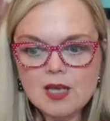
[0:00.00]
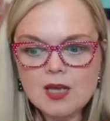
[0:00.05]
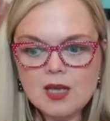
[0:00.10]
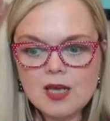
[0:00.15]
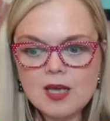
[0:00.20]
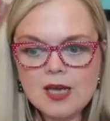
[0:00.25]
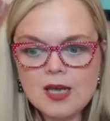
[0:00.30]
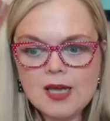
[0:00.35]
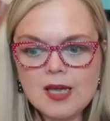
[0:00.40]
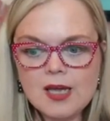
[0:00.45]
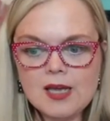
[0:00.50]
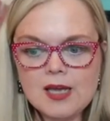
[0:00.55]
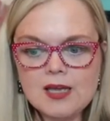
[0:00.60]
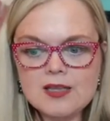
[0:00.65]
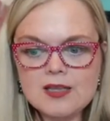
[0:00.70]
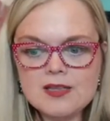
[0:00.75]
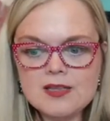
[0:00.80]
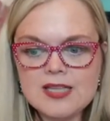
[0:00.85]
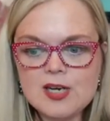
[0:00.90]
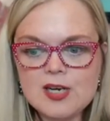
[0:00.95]

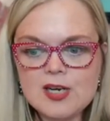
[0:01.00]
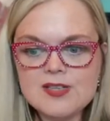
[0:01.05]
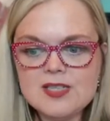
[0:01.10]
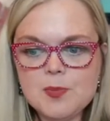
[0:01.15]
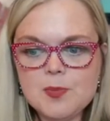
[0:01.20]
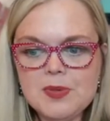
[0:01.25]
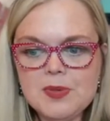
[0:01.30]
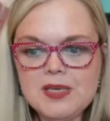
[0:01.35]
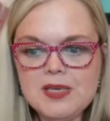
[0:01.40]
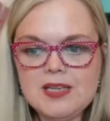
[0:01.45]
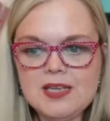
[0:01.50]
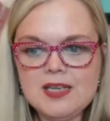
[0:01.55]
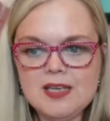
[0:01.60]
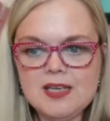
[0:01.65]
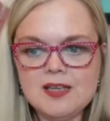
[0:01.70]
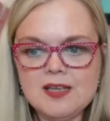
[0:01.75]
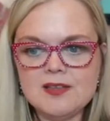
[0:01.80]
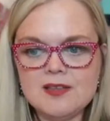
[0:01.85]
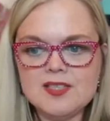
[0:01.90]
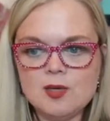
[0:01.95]
And there's the bid
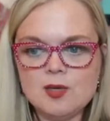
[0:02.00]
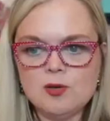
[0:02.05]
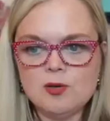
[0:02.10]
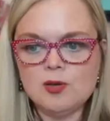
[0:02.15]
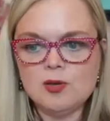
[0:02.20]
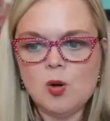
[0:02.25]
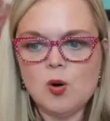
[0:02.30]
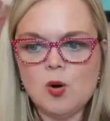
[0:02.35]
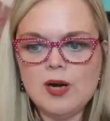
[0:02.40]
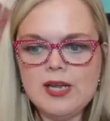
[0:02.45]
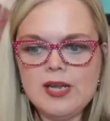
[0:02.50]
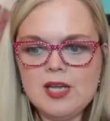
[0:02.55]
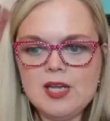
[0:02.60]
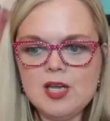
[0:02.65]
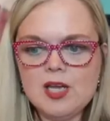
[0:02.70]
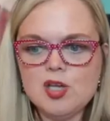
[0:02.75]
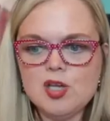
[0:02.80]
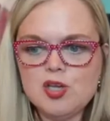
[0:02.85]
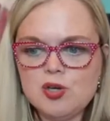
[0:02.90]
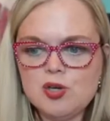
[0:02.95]
in. So, Lori,
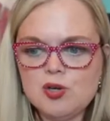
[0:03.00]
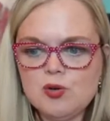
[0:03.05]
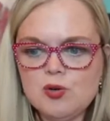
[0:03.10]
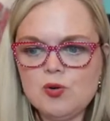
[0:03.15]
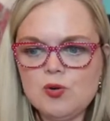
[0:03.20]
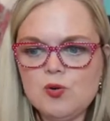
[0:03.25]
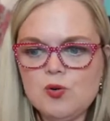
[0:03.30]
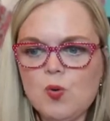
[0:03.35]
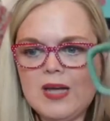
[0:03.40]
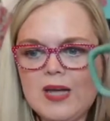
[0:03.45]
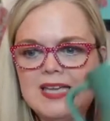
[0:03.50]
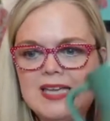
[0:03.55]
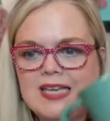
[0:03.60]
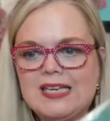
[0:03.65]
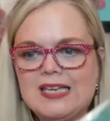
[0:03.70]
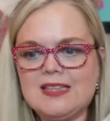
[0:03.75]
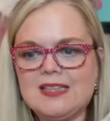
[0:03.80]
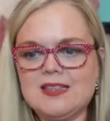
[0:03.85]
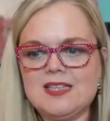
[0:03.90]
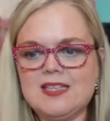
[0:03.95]
you
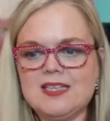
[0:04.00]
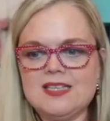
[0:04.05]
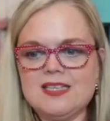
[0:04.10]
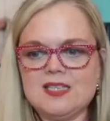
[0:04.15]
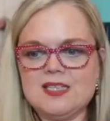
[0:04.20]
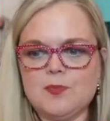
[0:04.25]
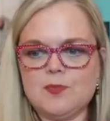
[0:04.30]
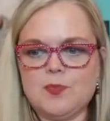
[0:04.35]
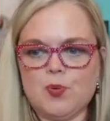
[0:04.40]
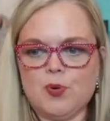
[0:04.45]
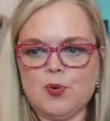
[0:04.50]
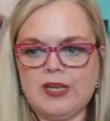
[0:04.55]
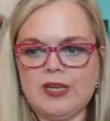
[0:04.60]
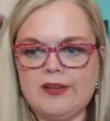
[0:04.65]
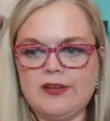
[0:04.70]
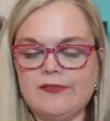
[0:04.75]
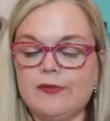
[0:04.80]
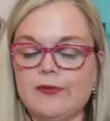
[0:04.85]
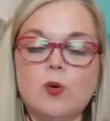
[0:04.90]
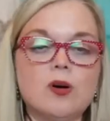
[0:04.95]
get this pretty
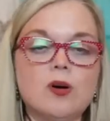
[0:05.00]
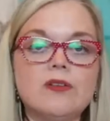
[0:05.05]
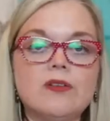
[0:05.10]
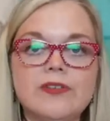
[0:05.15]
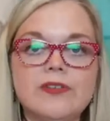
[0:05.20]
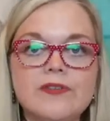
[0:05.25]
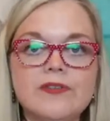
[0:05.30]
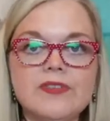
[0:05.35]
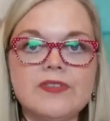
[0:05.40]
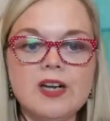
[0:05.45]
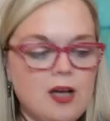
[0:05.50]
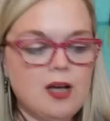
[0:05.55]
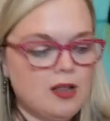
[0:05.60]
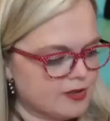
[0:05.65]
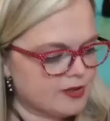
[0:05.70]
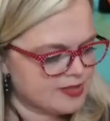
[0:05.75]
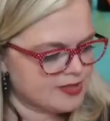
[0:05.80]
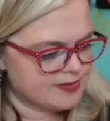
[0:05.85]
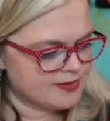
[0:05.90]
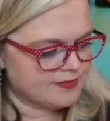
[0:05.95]
for
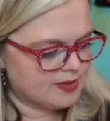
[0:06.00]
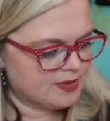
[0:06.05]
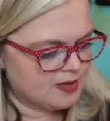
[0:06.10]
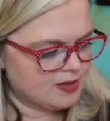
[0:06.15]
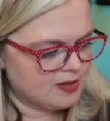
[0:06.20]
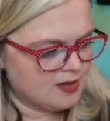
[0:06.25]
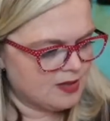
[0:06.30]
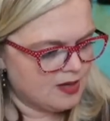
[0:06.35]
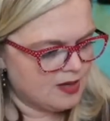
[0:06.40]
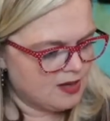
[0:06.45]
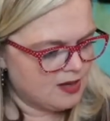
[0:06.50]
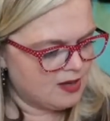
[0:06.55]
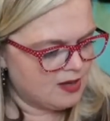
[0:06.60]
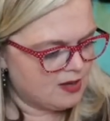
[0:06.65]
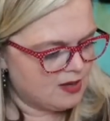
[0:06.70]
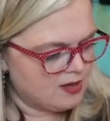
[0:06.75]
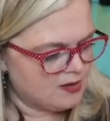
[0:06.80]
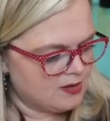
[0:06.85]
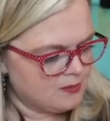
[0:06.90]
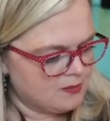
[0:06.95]
$50
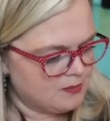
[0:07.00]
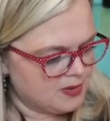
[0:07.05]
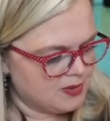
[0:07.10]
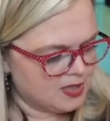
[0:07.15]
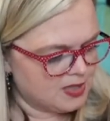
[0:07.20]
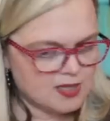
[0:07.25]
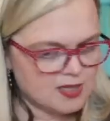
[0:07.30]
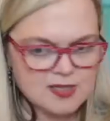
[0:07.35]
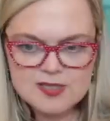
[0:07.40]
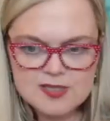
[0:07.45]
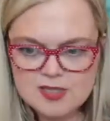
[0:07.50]
because